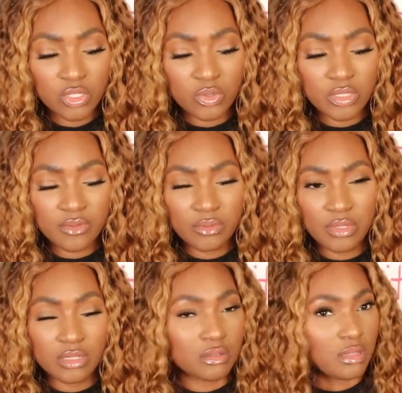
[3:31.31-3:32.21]
Choice of the
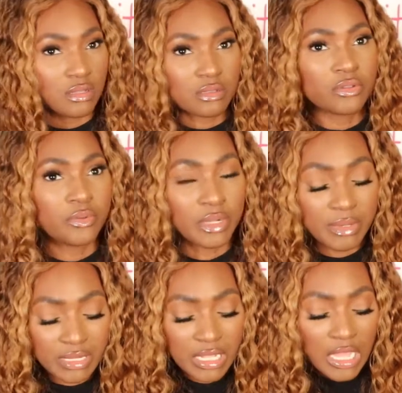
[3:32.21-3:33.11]
wig? Yeah, you know what I
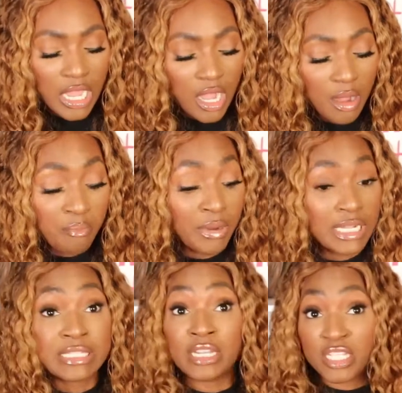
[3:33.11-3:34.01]
mean. But
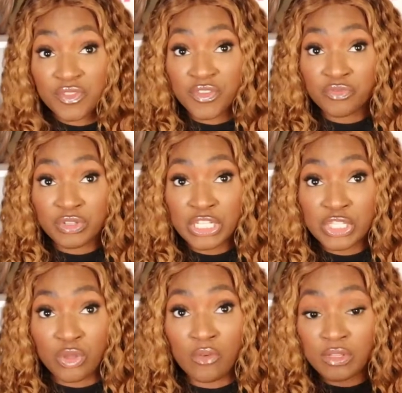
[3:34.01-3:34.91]
it does feel really
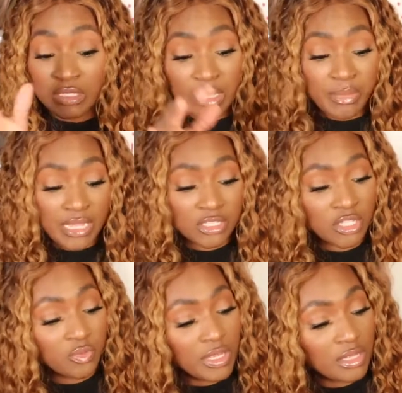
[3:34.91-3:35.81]
soft. Let's get back to
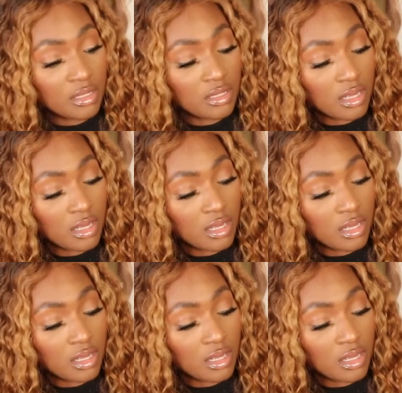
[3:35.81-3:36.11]
the wig.